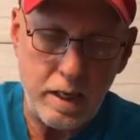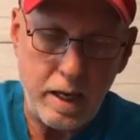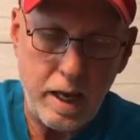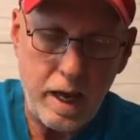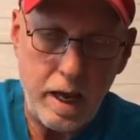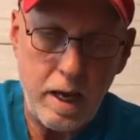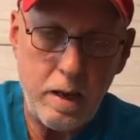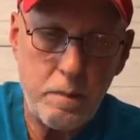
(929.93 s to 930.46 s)

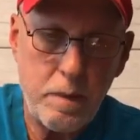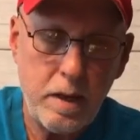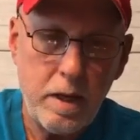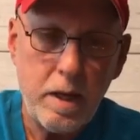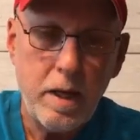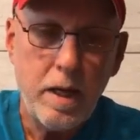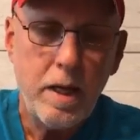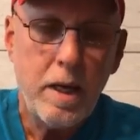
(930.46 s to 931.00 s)
cab.
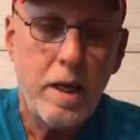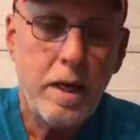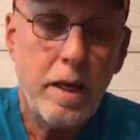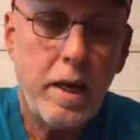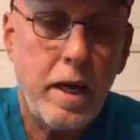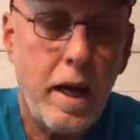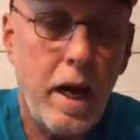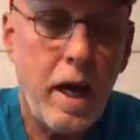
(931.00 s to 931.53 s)
The
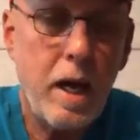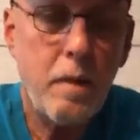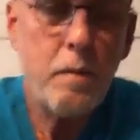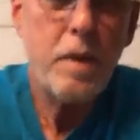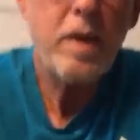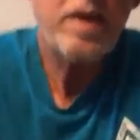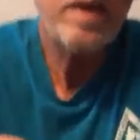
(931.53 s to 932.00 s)
cab